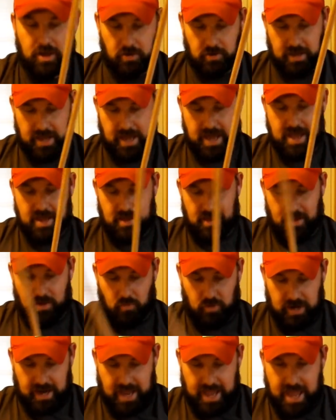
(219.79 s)
Okay,
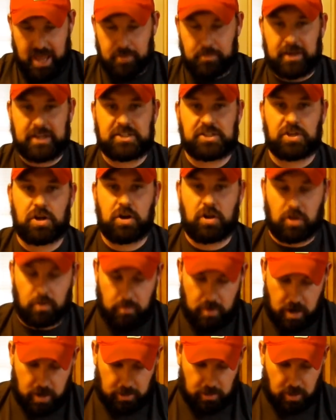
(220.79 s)
and when I had my circle
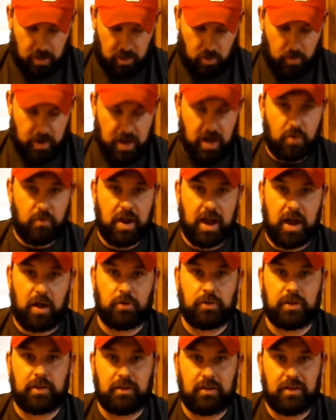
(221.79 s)
marked all the way
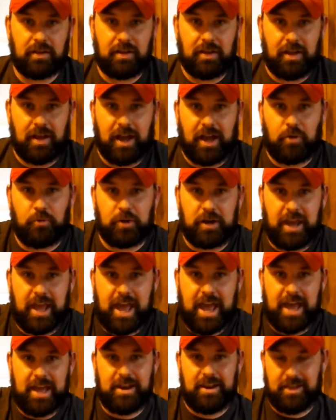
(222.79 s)
around, I went
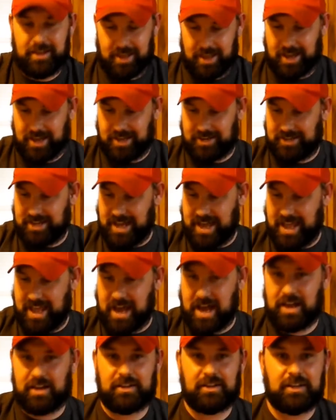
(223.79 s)
ahead and
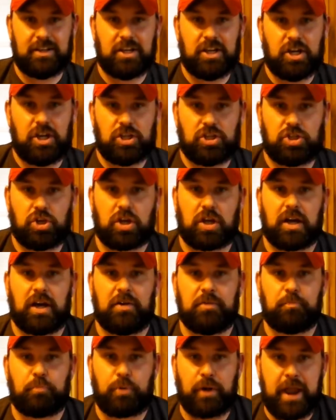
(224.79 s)
I took
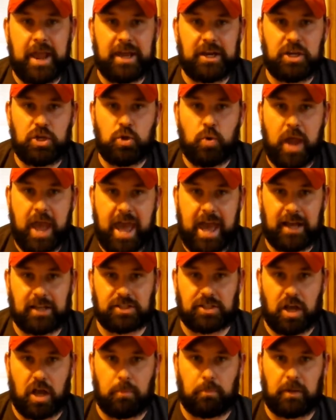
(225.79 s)
a brand new
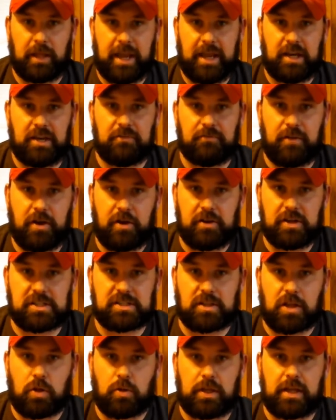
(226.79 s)
hacksaw blade and very
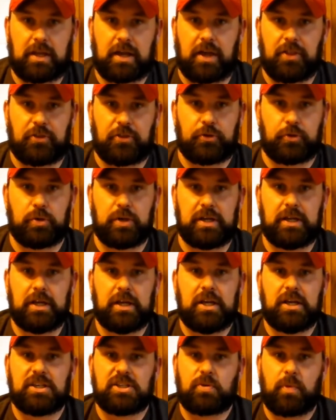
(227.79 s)
slowly cut through it
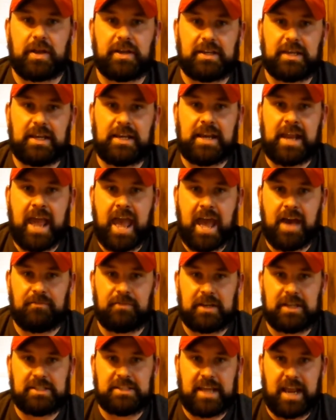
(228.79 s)
so I didn't have
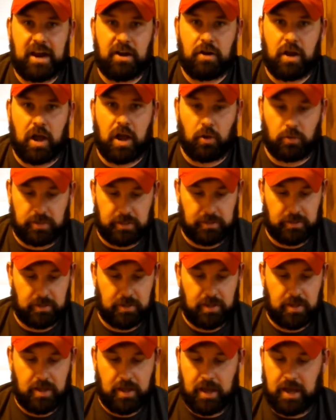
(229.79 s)
any tear out.
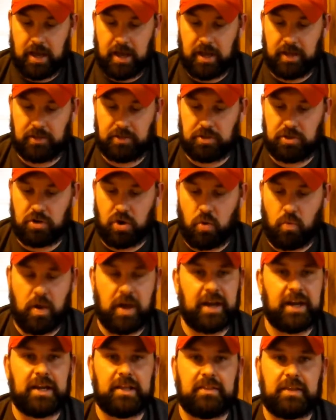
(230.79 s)
You don't
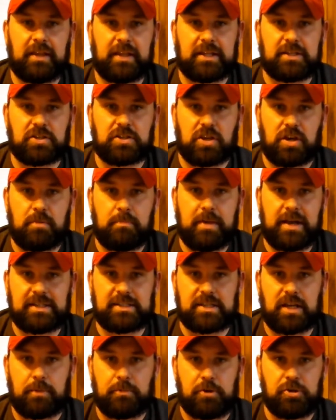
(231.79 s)
want anything that's going to
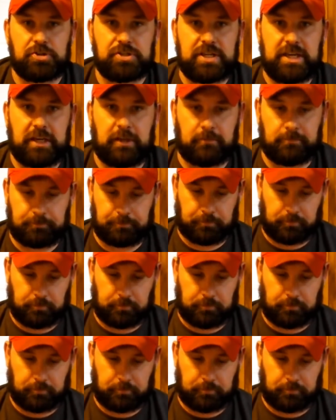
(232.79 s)
mess up your seal.